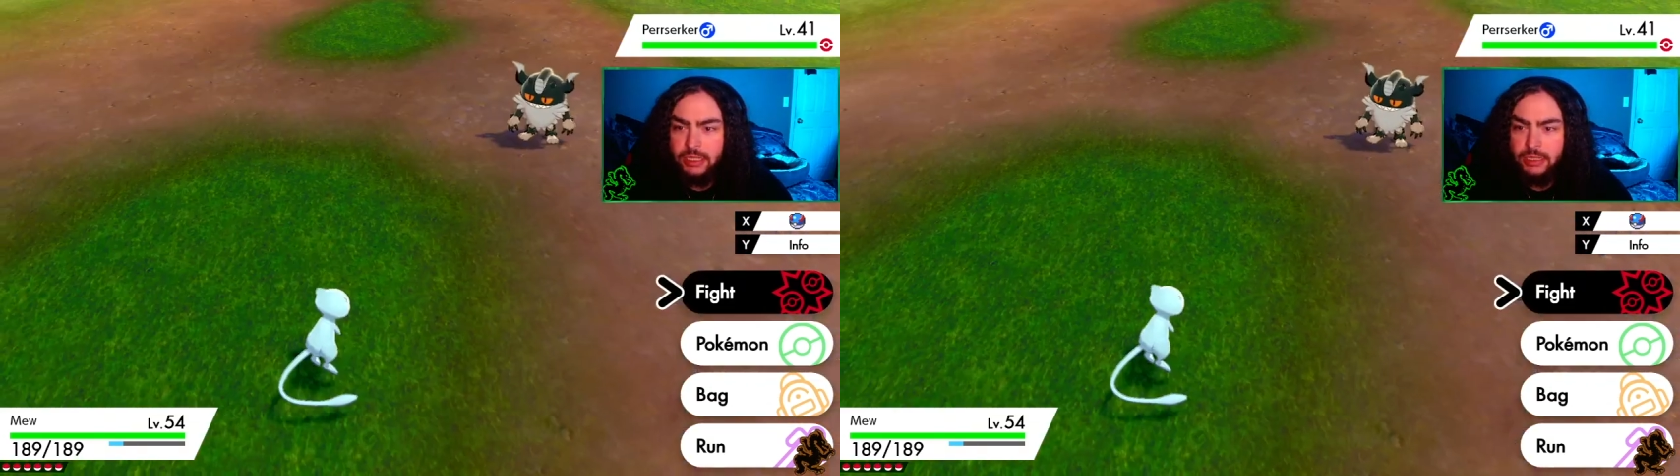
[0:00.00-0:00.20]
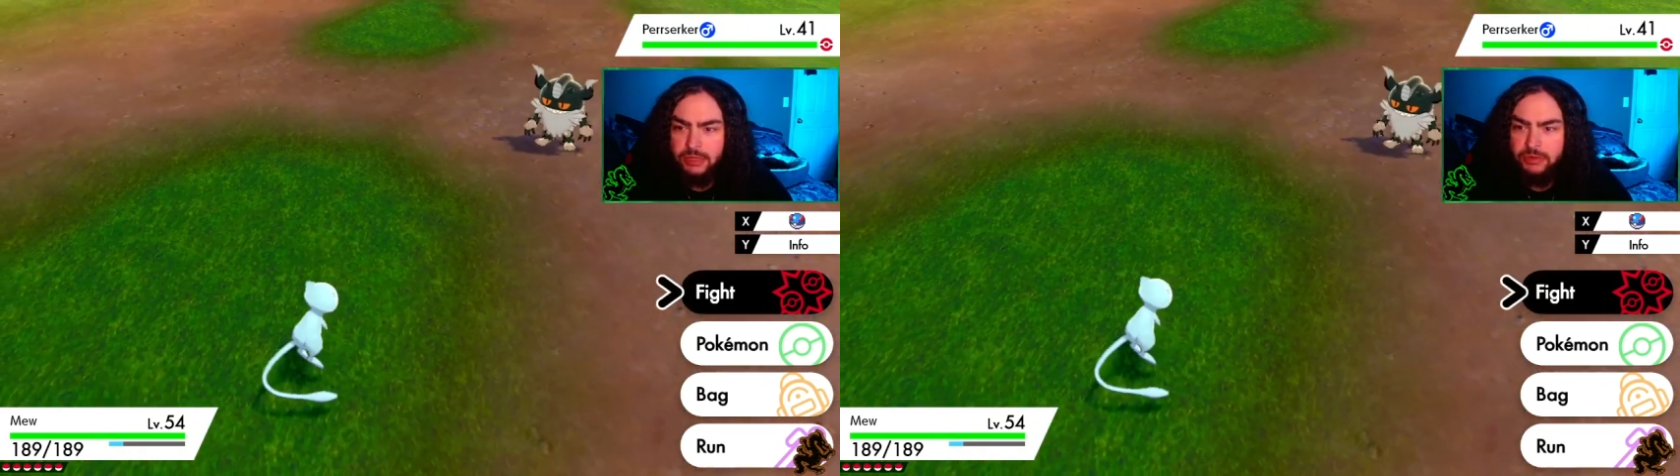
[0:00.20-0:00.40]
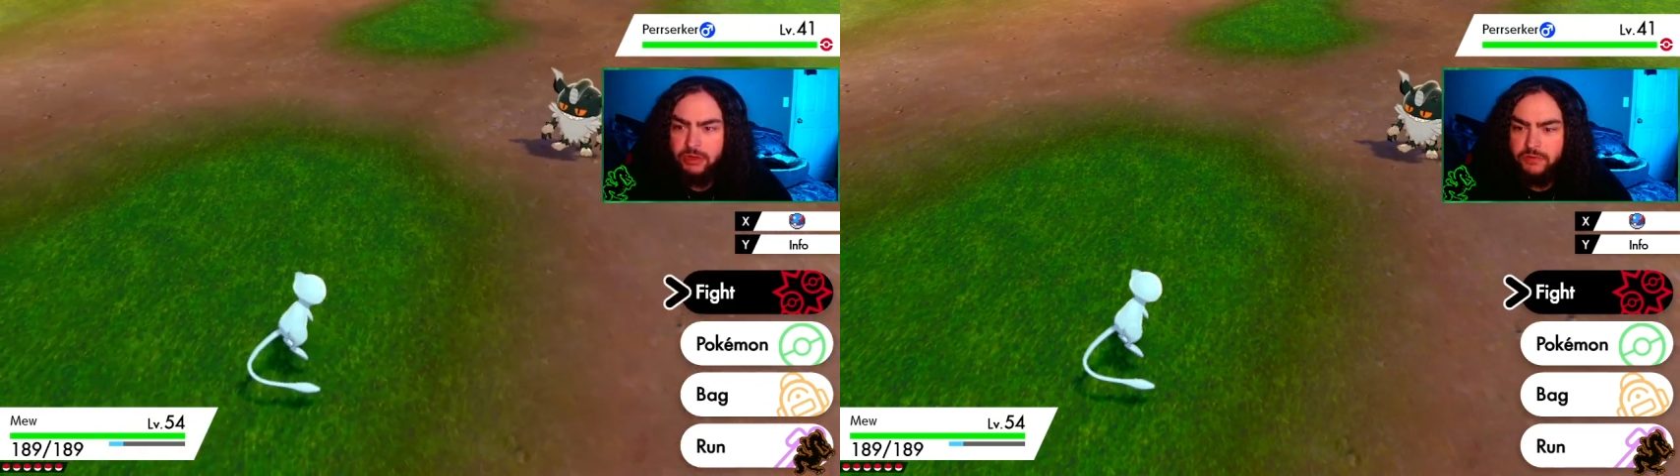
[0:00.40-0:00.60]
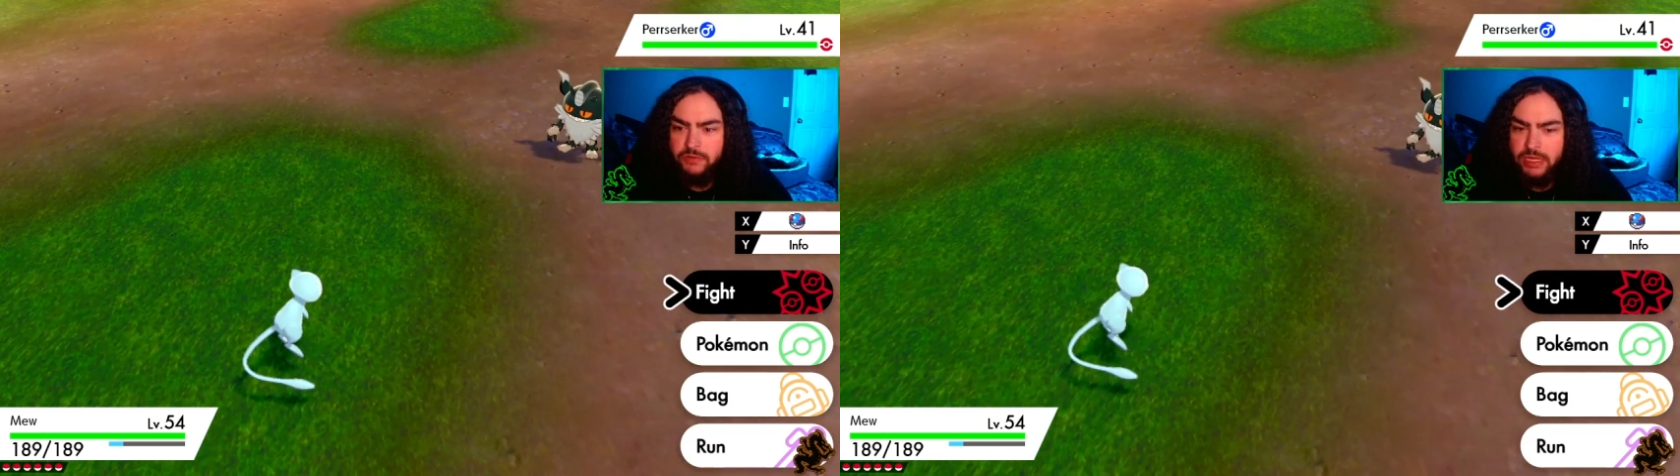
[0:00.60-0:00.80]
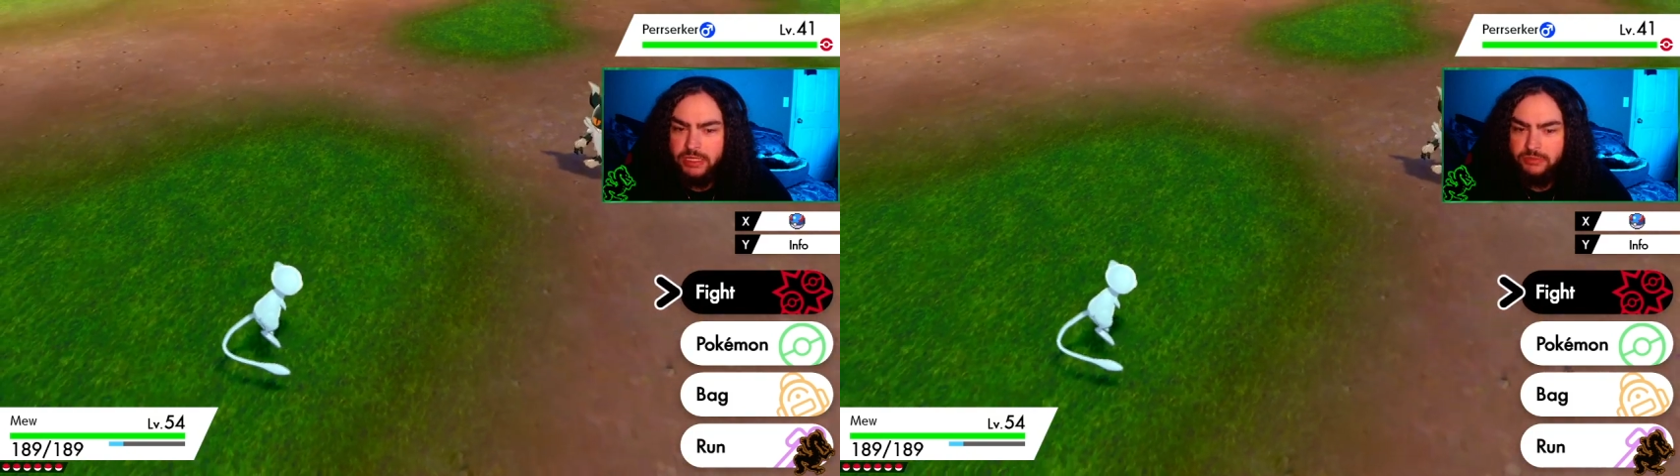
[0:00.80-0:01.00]
Let me know if you
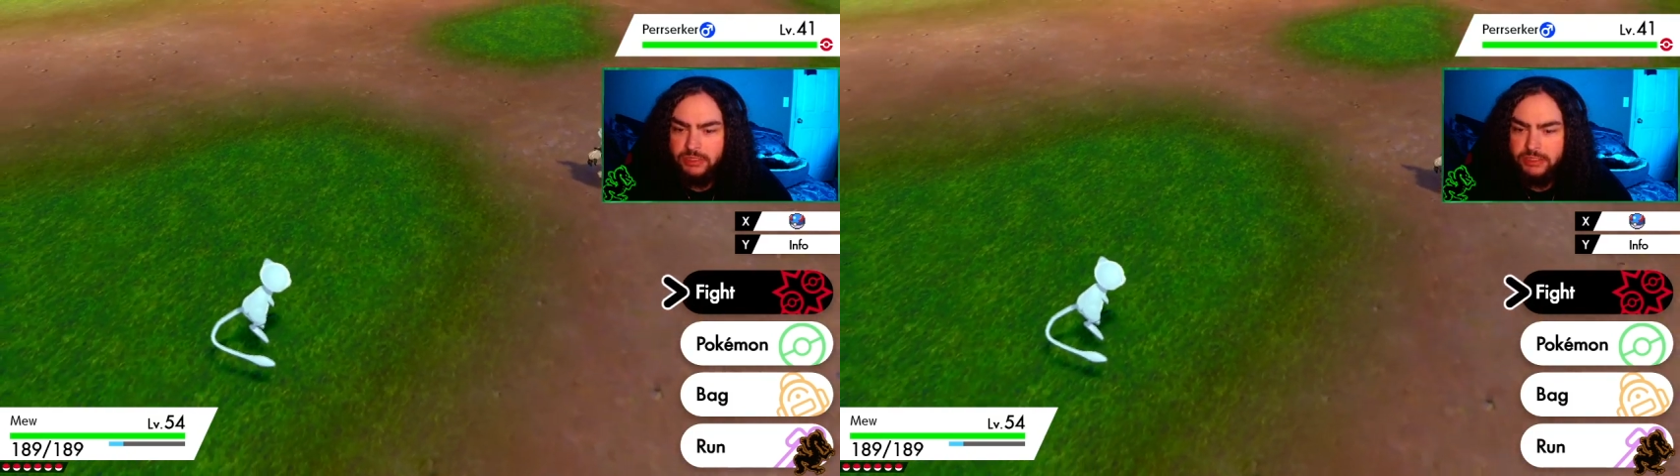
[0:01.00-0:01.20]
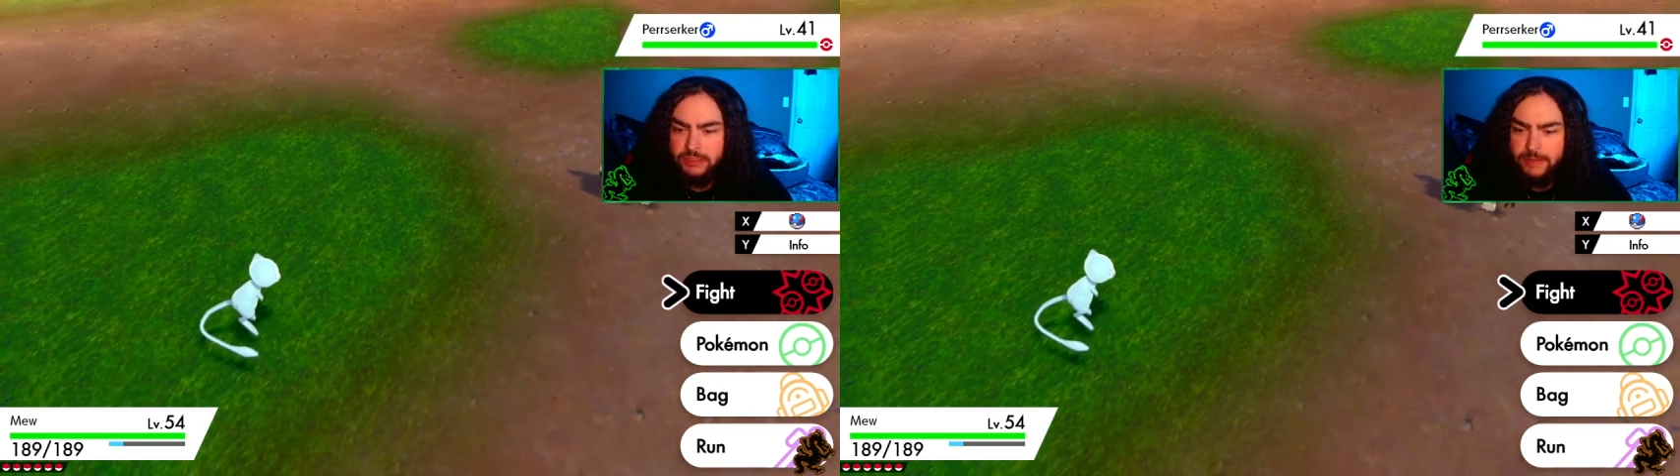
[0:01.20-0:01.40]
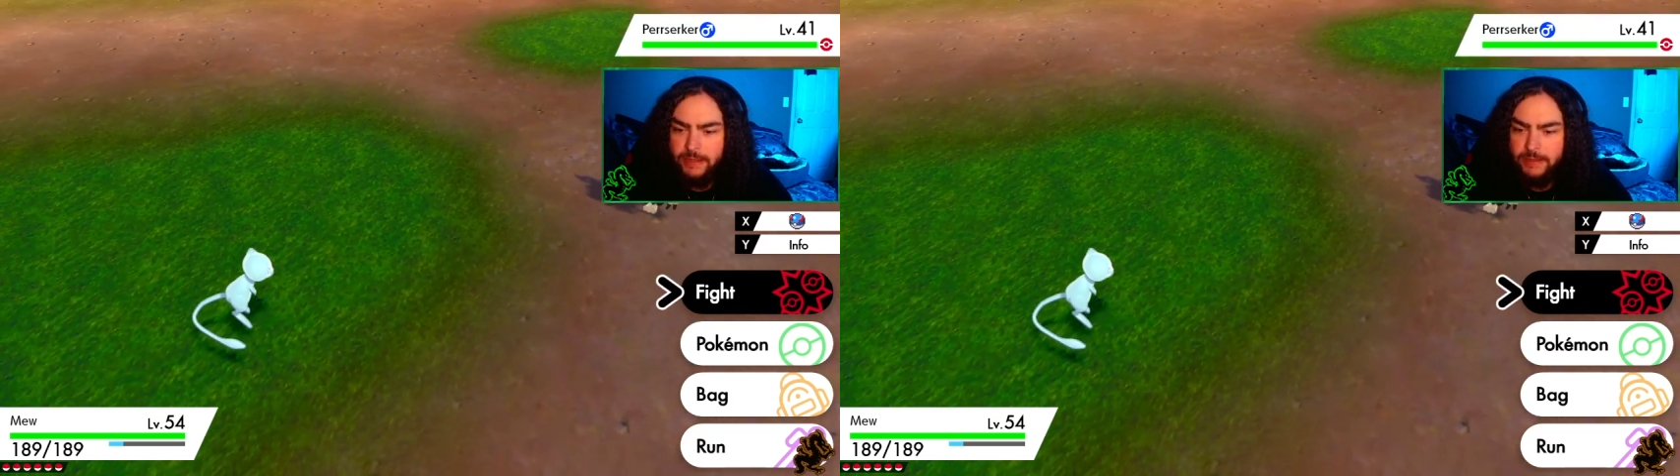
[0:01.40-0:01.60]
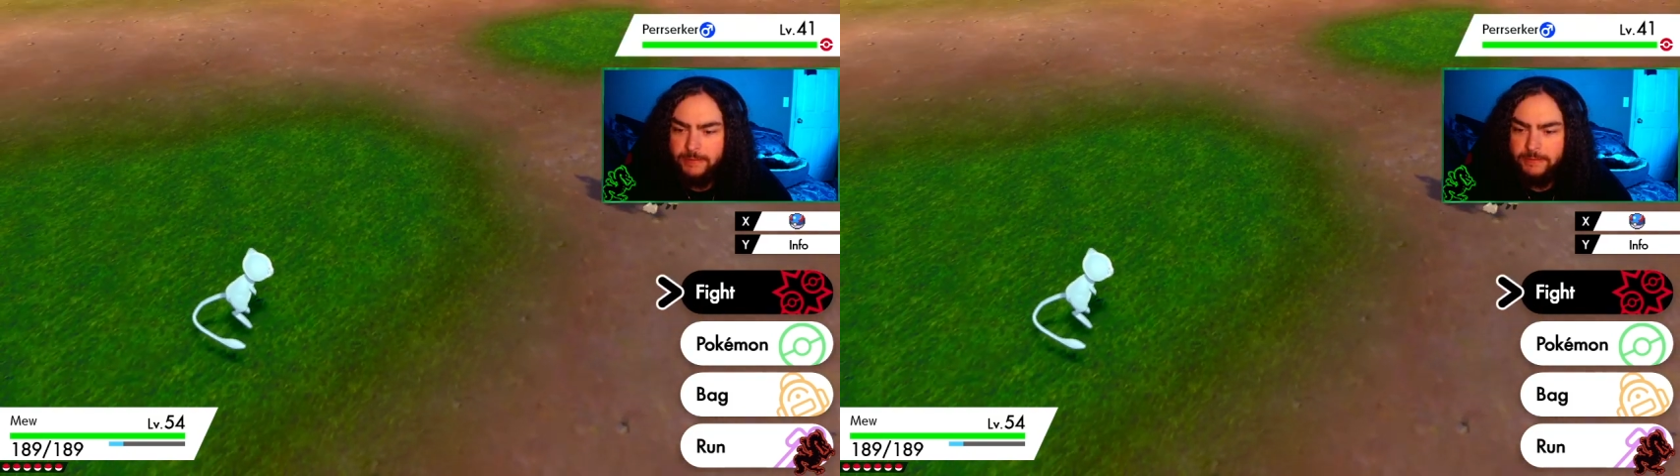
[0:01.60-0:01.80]
guys want to see that.